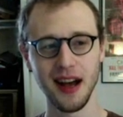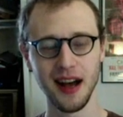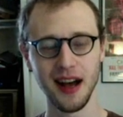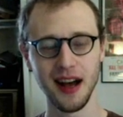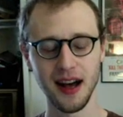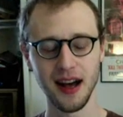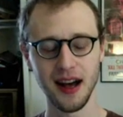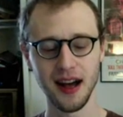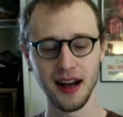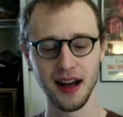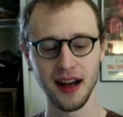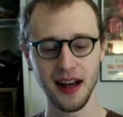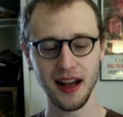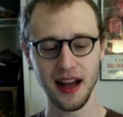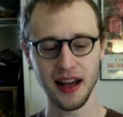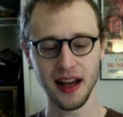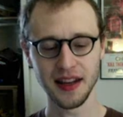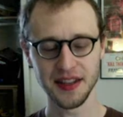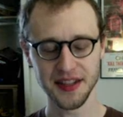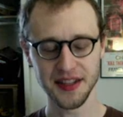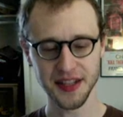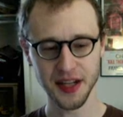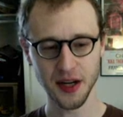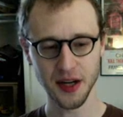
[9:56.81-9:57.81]
Uh,
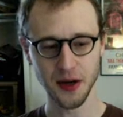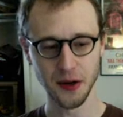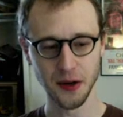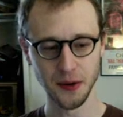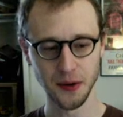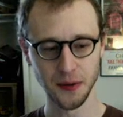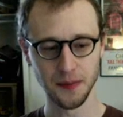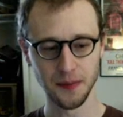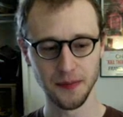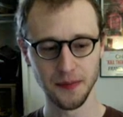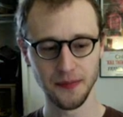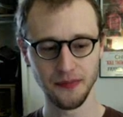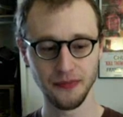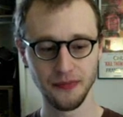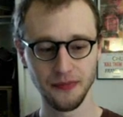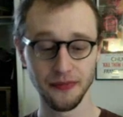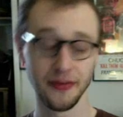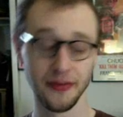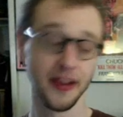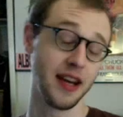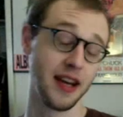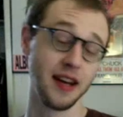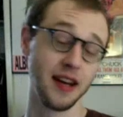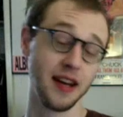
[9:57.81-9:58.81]
and so
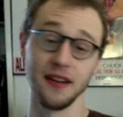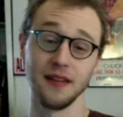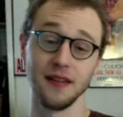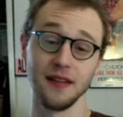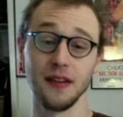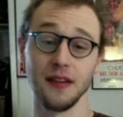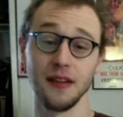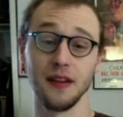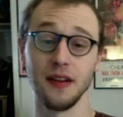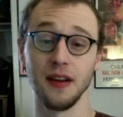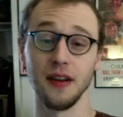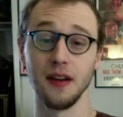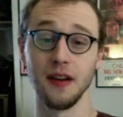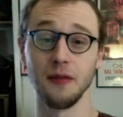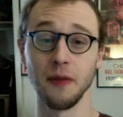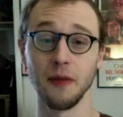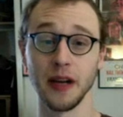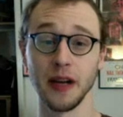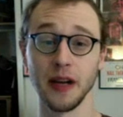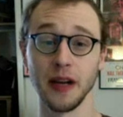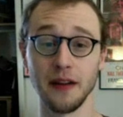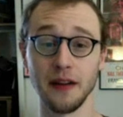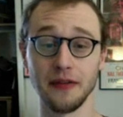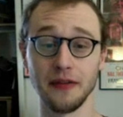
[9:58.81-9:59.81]
then
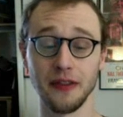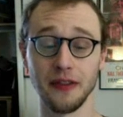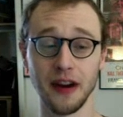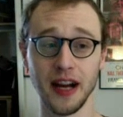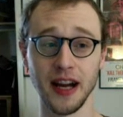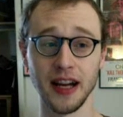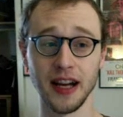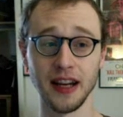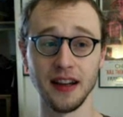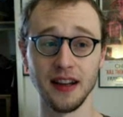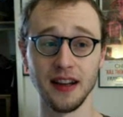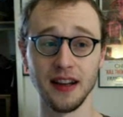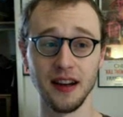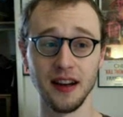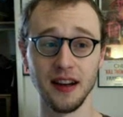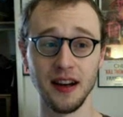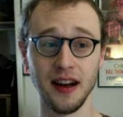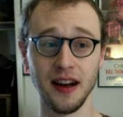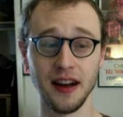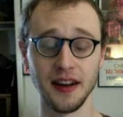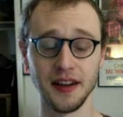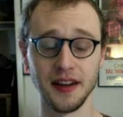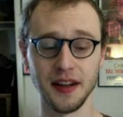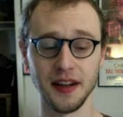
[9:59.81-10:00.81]
we got Fran,
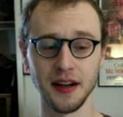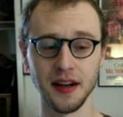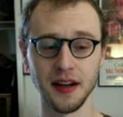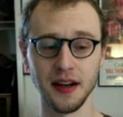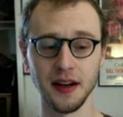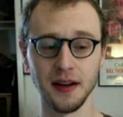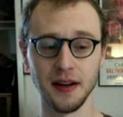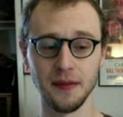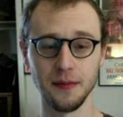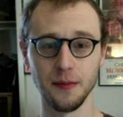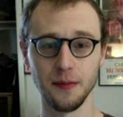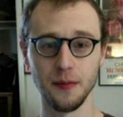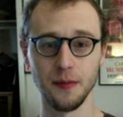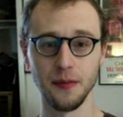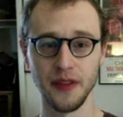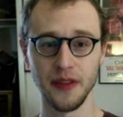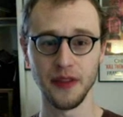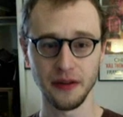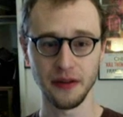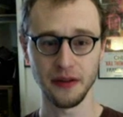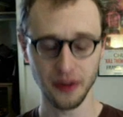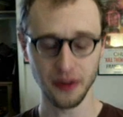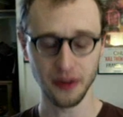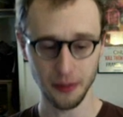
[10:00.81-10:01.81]
and uh,
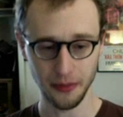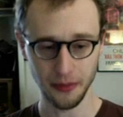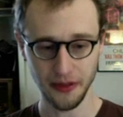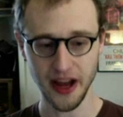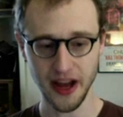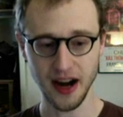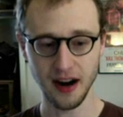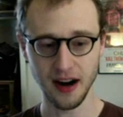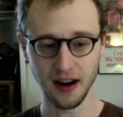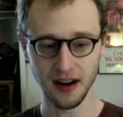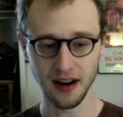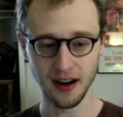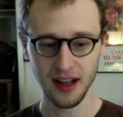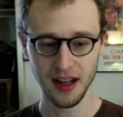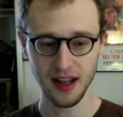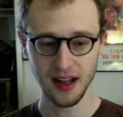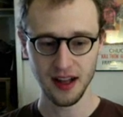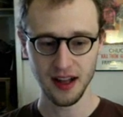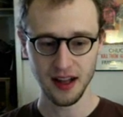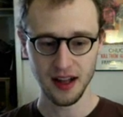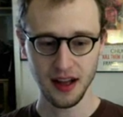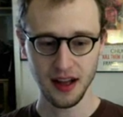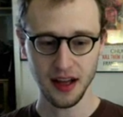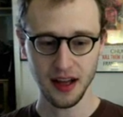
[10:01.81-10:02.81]
then from there,
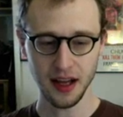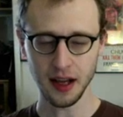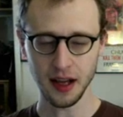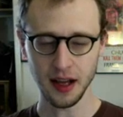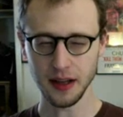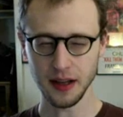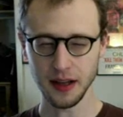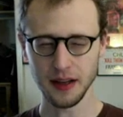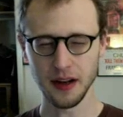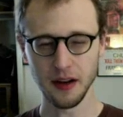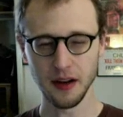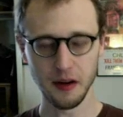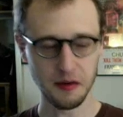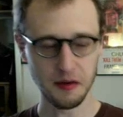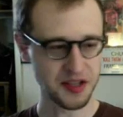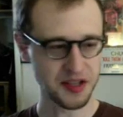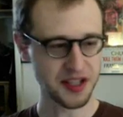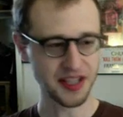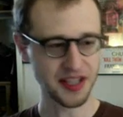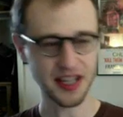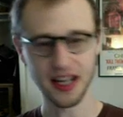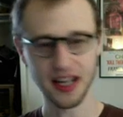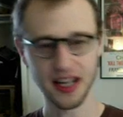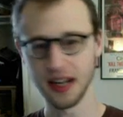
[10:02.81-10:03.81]
it, you know, it was
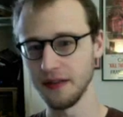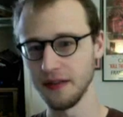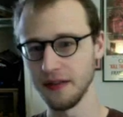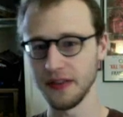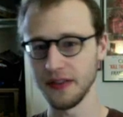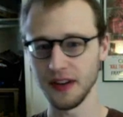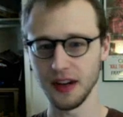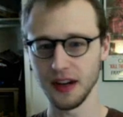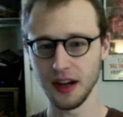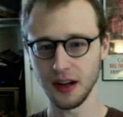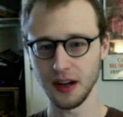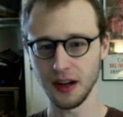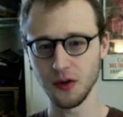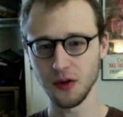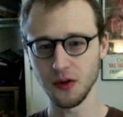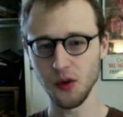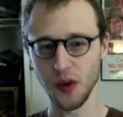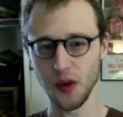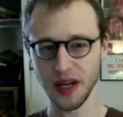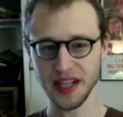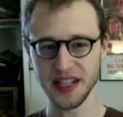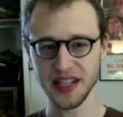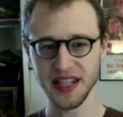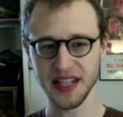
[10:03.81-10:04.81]
just kind of a
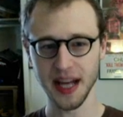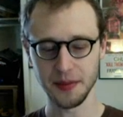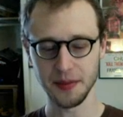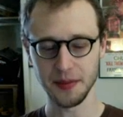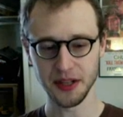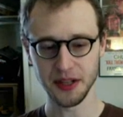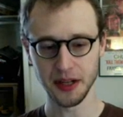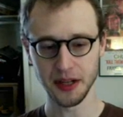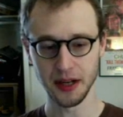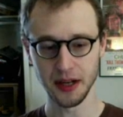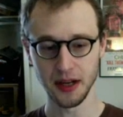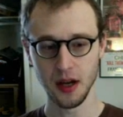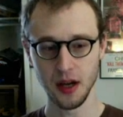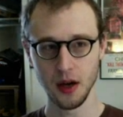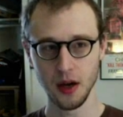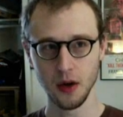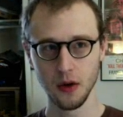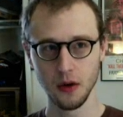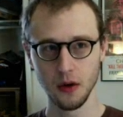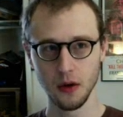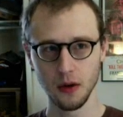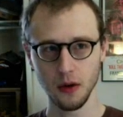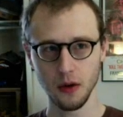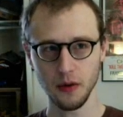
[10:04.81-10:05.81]
quick step to,
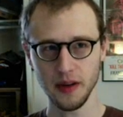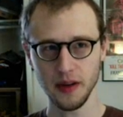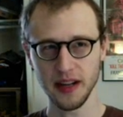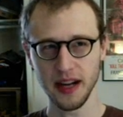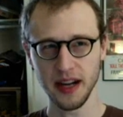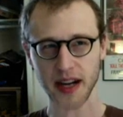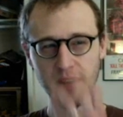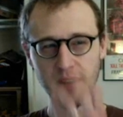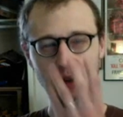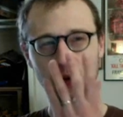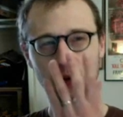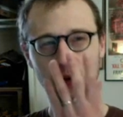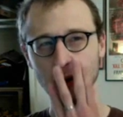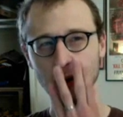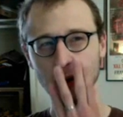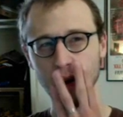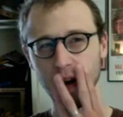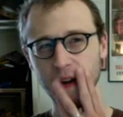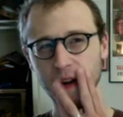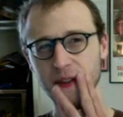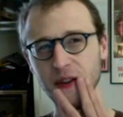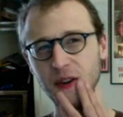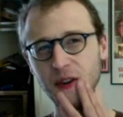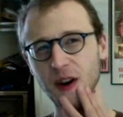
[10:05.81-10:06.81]
okay, who
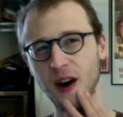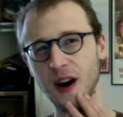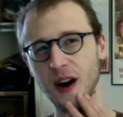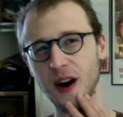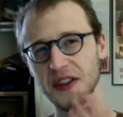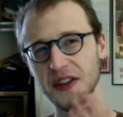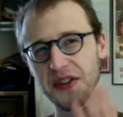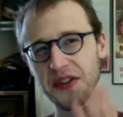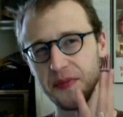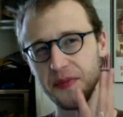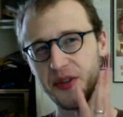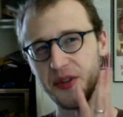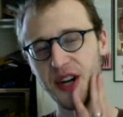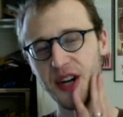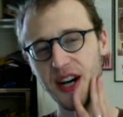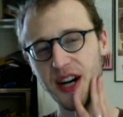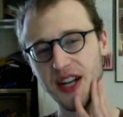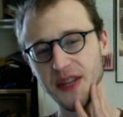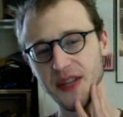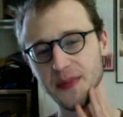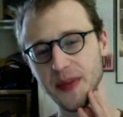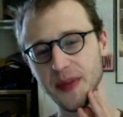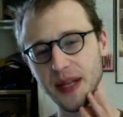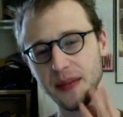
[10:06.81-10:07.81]
are other awesome
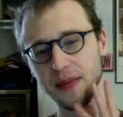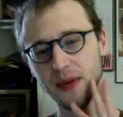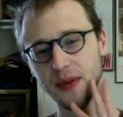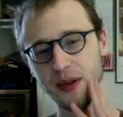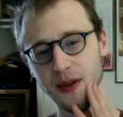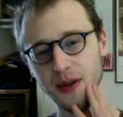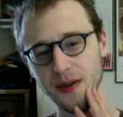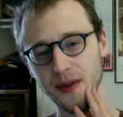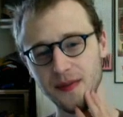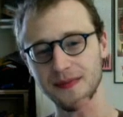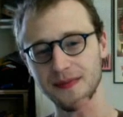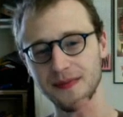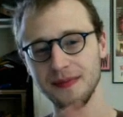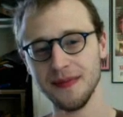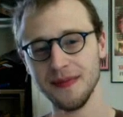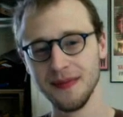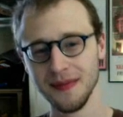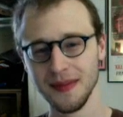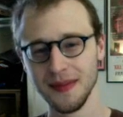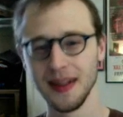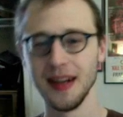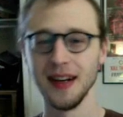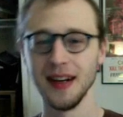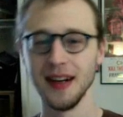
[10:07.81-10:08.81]
Joss people?
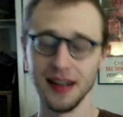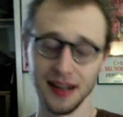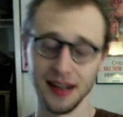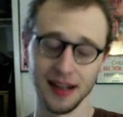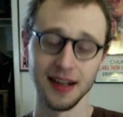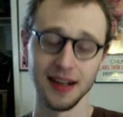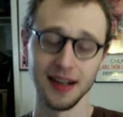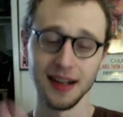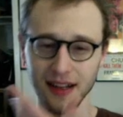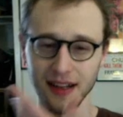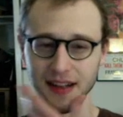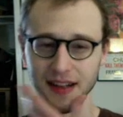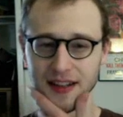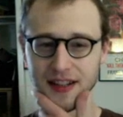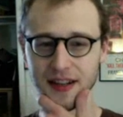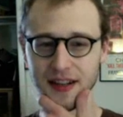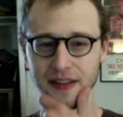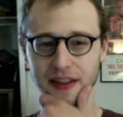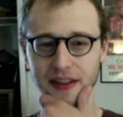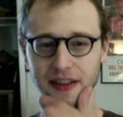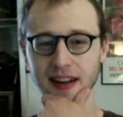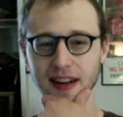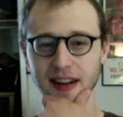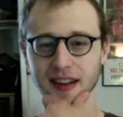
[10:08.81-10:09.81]
Uh, and
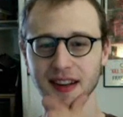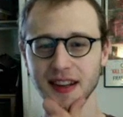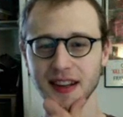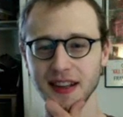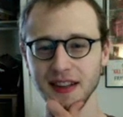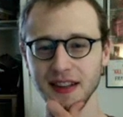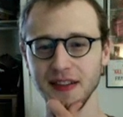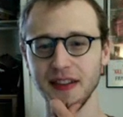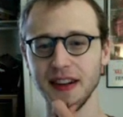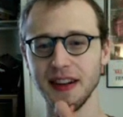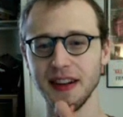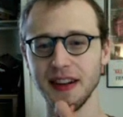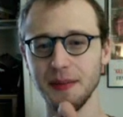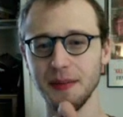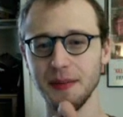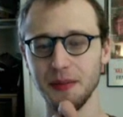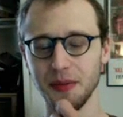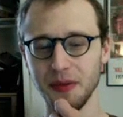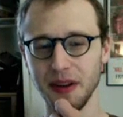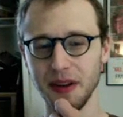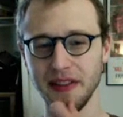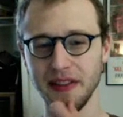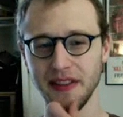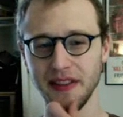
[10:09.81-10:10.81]
so then you end
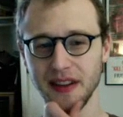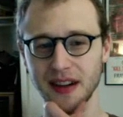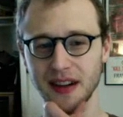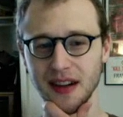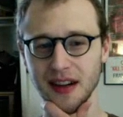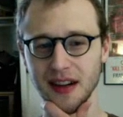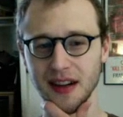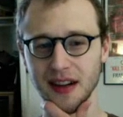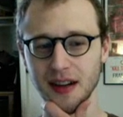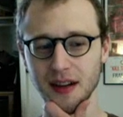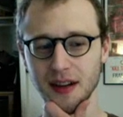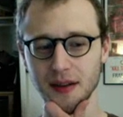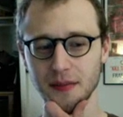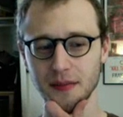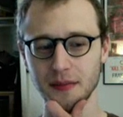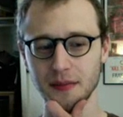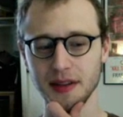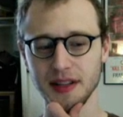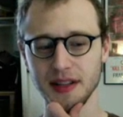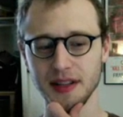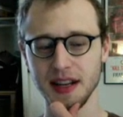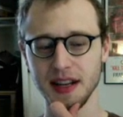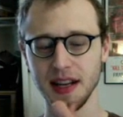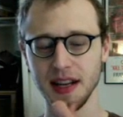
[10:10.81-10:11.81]
up with uh,
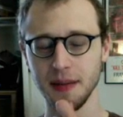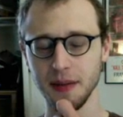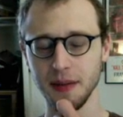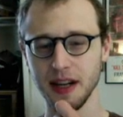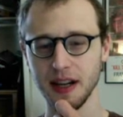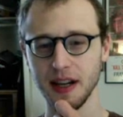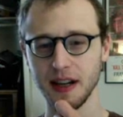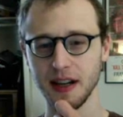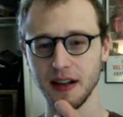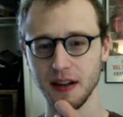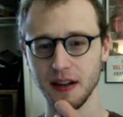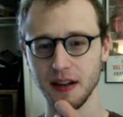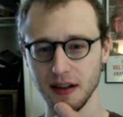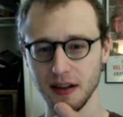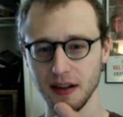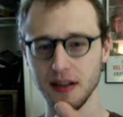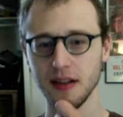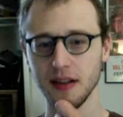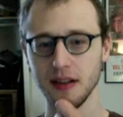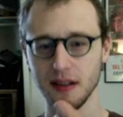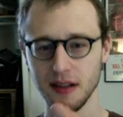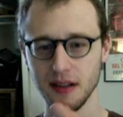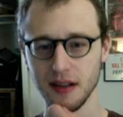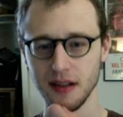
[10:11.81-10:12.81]
Miss Amy Acker.
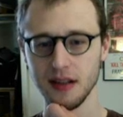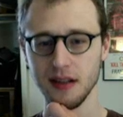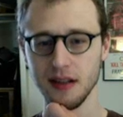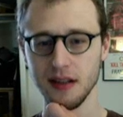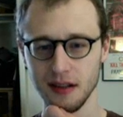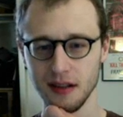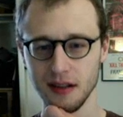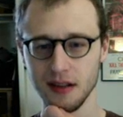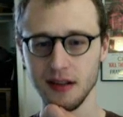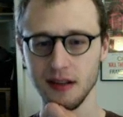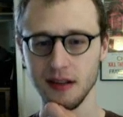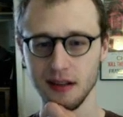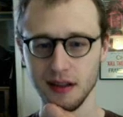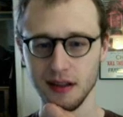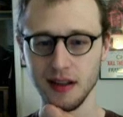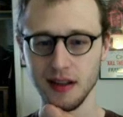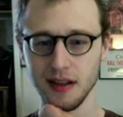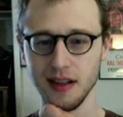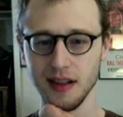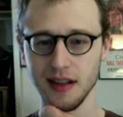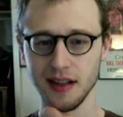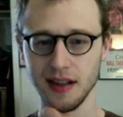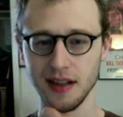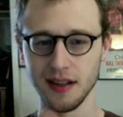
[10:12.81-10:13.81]

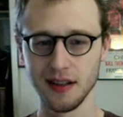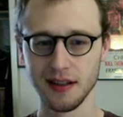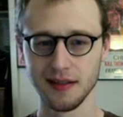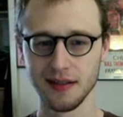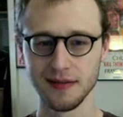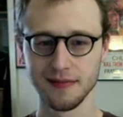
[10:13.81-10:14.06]
Yeah.